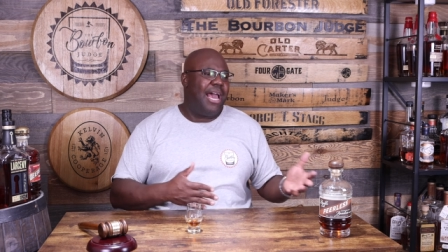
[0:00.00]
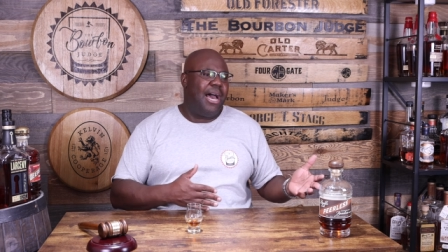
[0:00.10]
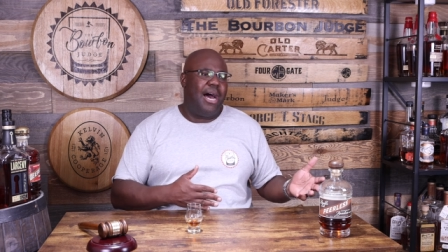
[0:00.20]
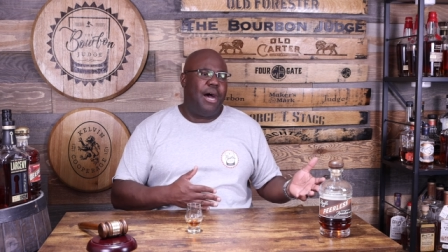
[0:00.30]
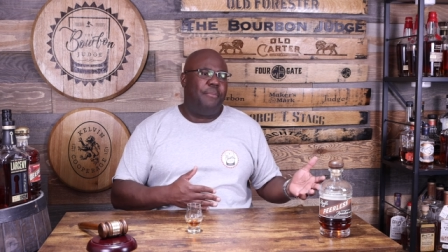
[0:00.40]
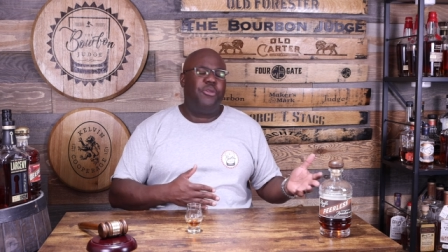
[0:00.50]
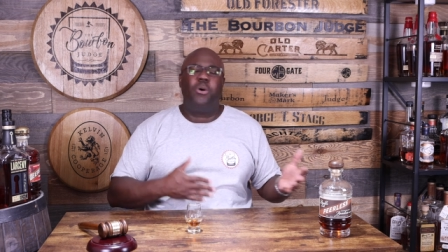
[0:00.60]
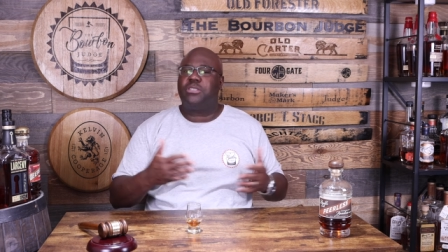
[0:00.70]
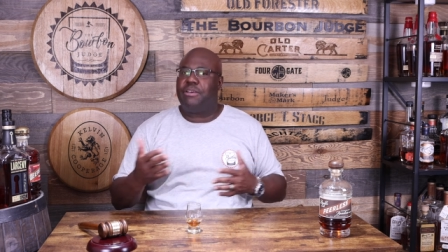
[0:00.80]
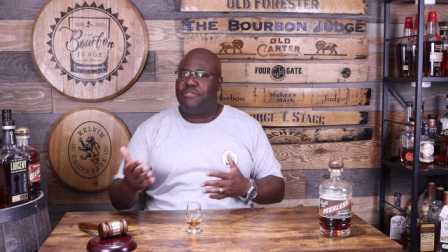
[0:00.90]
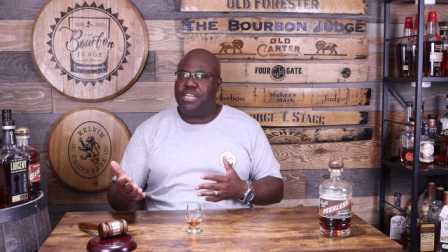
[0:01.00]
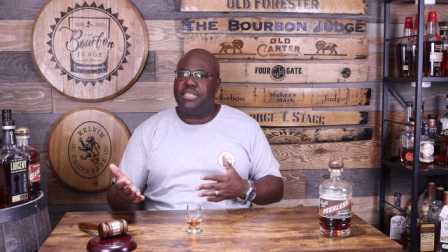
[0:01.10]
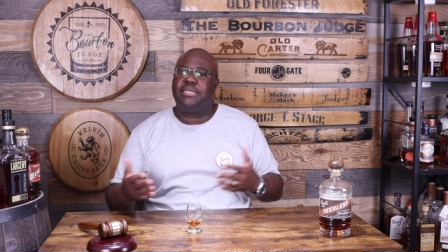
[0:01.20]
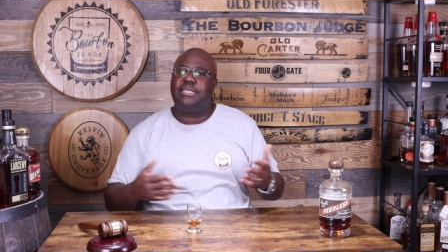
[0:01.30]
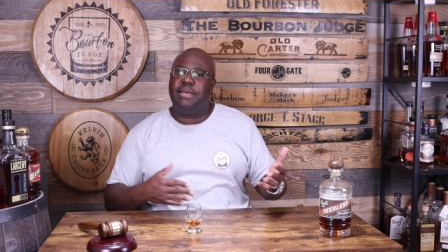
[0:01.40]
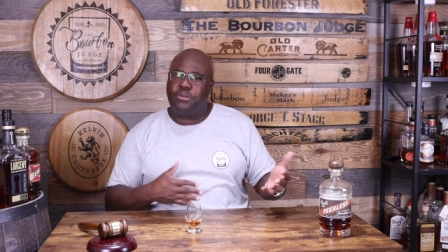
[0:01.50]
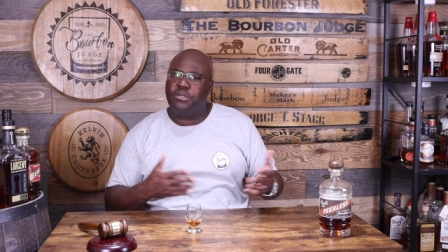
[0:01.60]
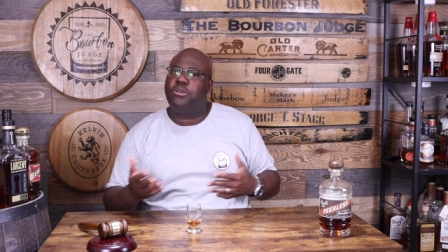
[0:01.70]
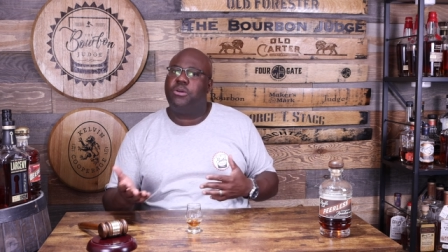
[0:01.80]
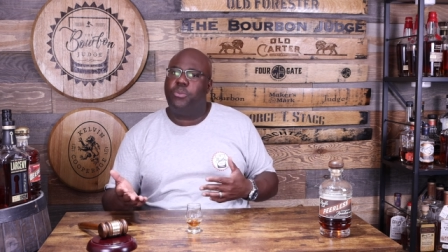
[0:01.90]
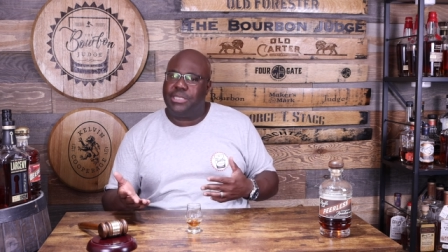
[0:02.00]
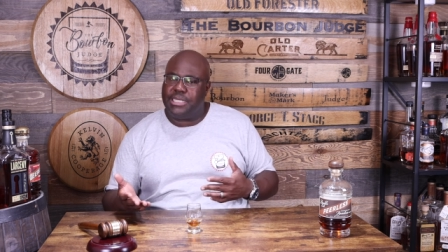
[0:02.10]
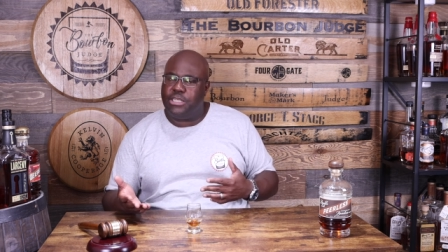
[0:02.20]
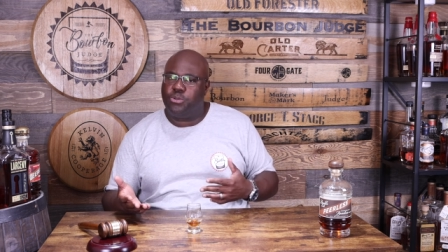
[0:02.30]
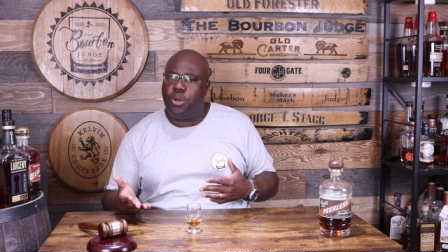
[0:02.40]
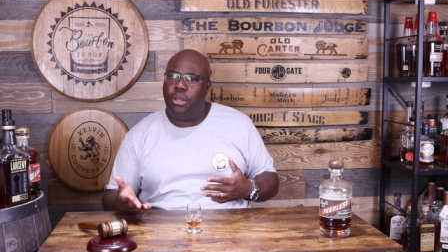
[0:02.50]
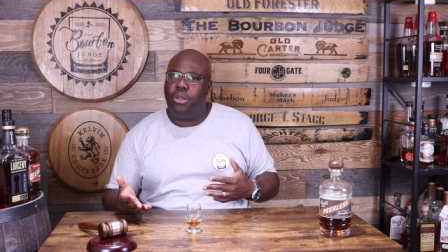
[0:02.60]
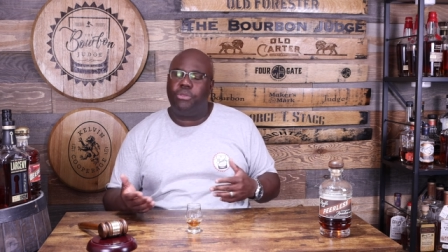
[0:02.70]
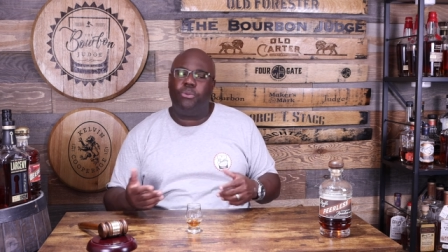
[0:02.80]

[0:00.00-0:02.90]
Um, you also have a chance to sample some good whiskey as well along